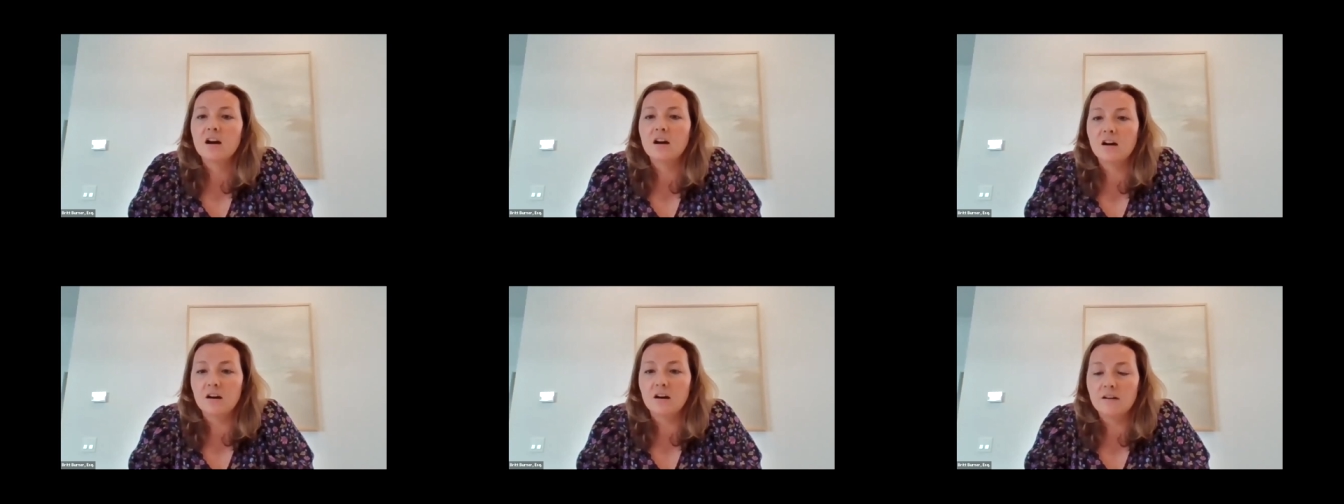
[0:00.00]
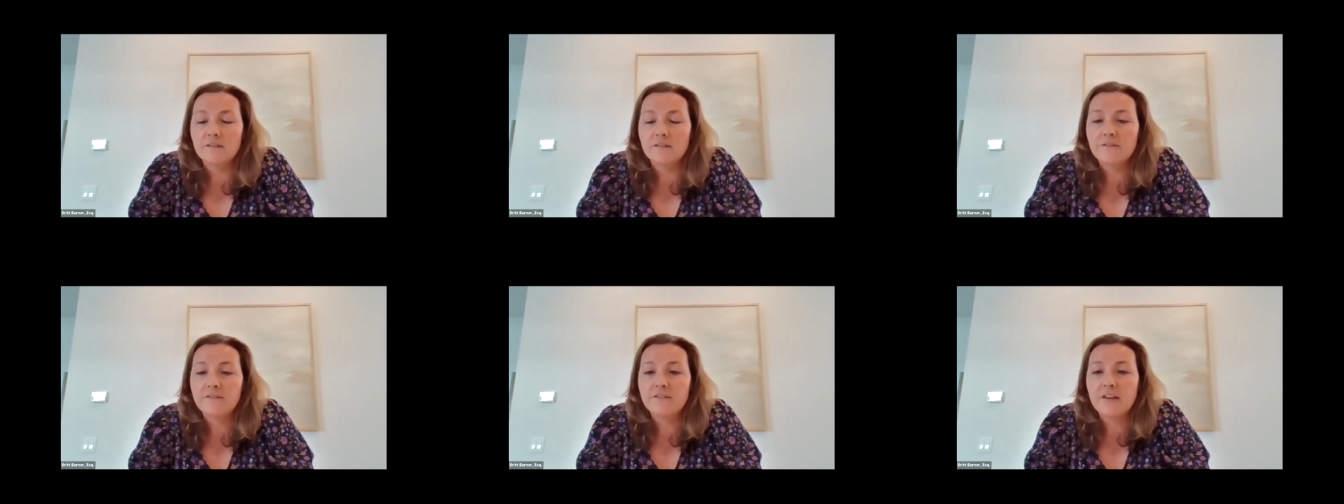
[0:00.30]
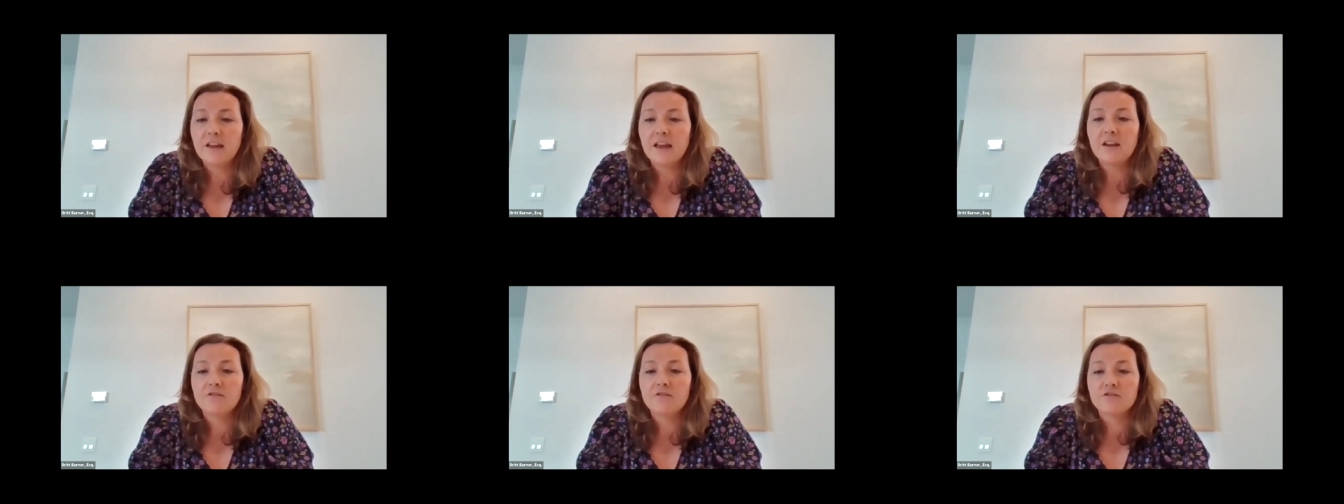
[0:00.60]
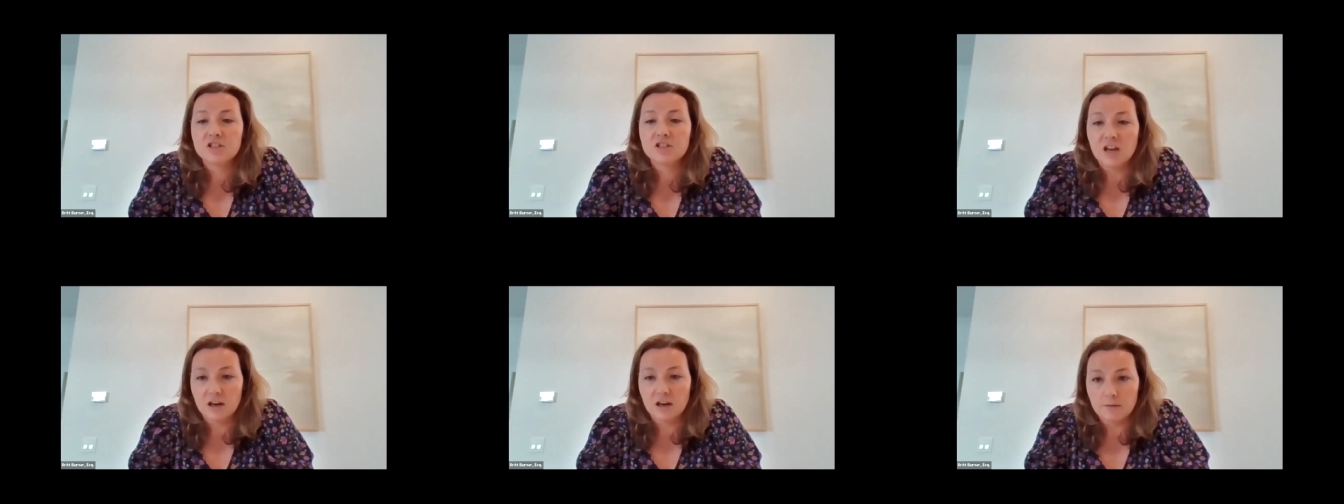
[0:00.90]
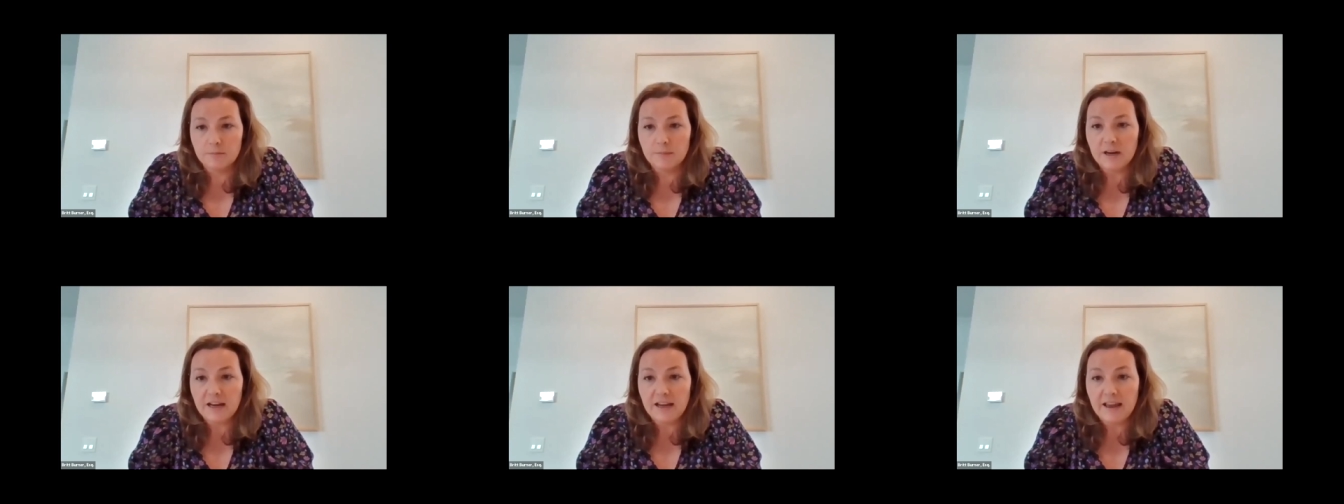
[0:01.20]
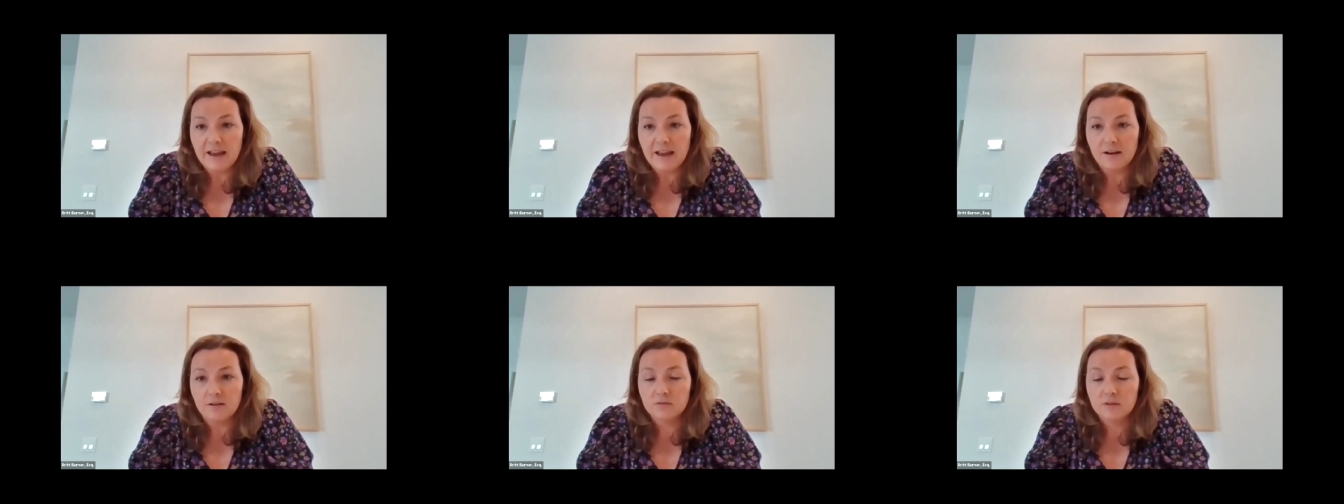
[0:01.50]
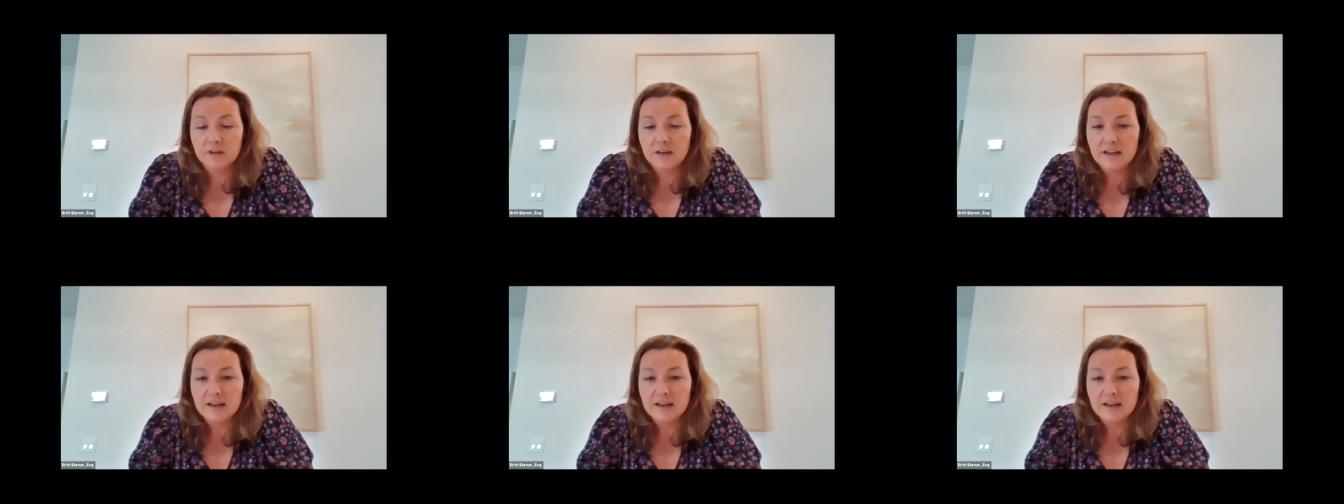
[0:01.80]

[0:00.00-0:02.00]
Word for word: of a retirement account.